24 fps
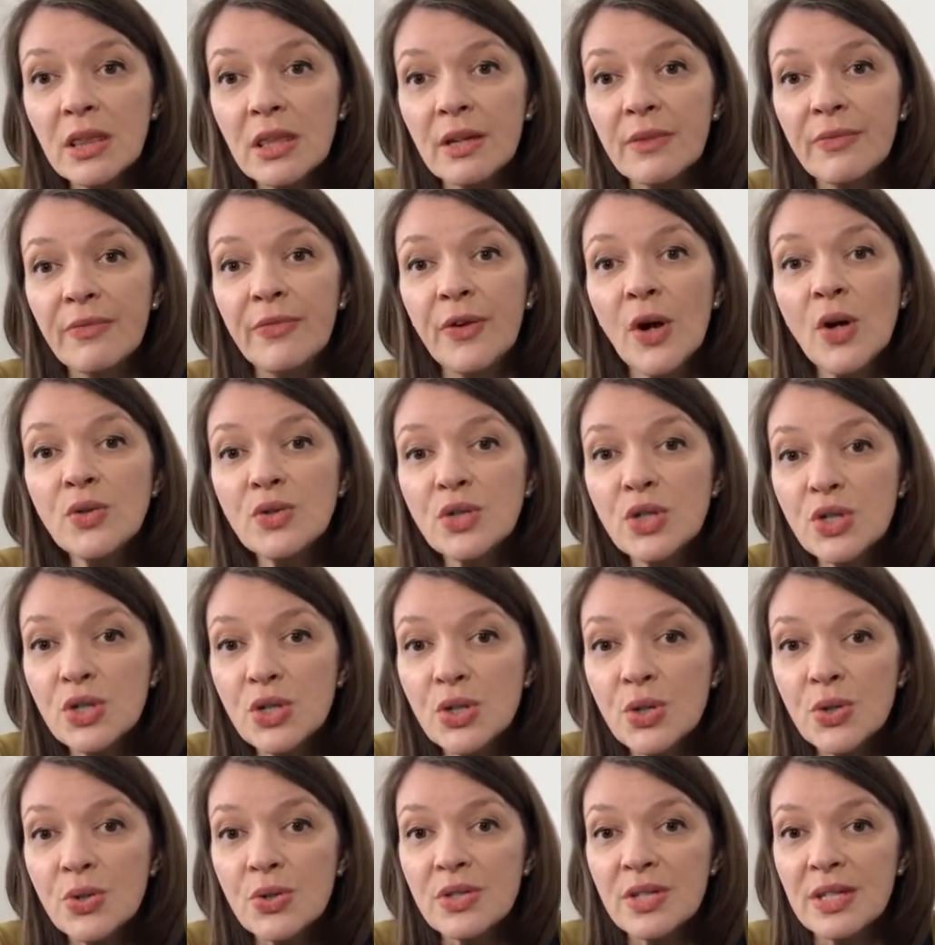the photo
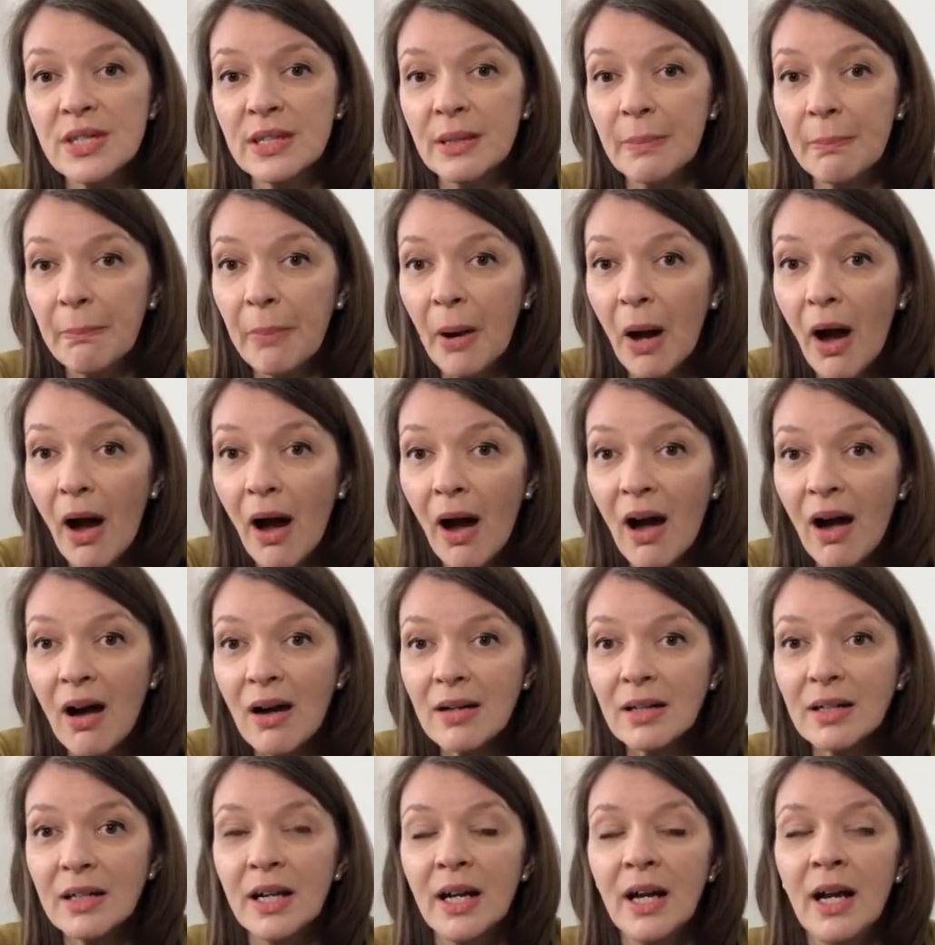shoots in the
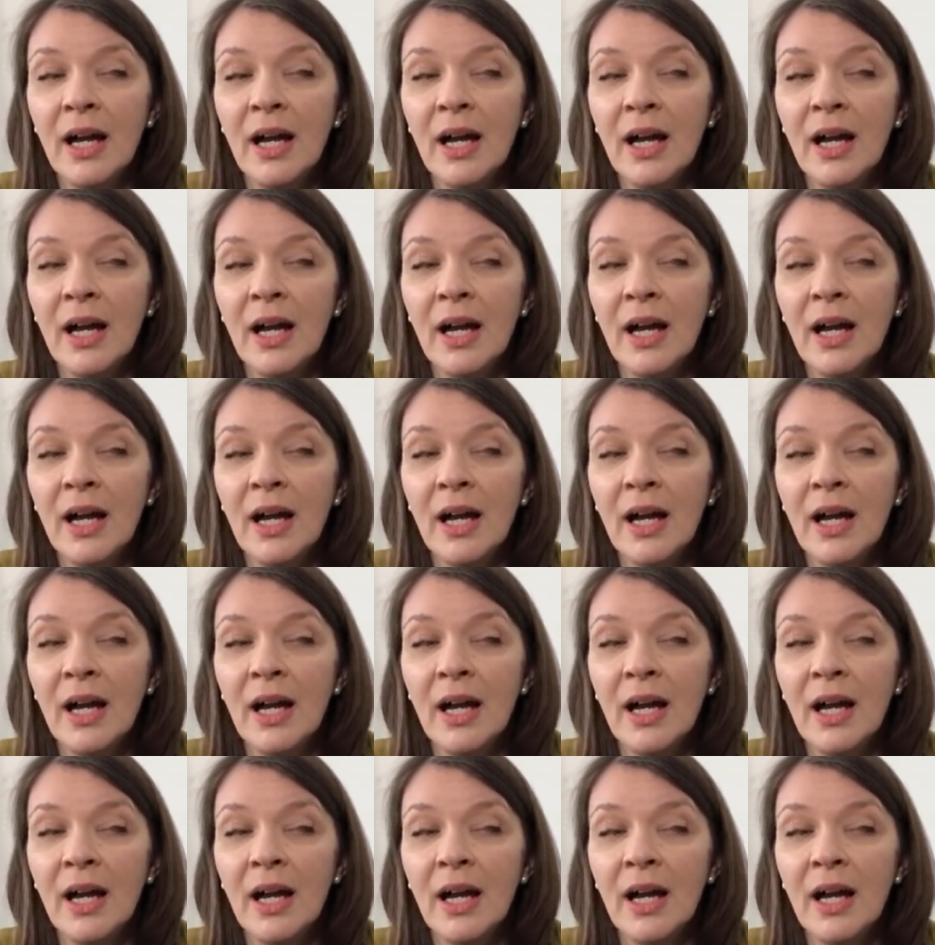park.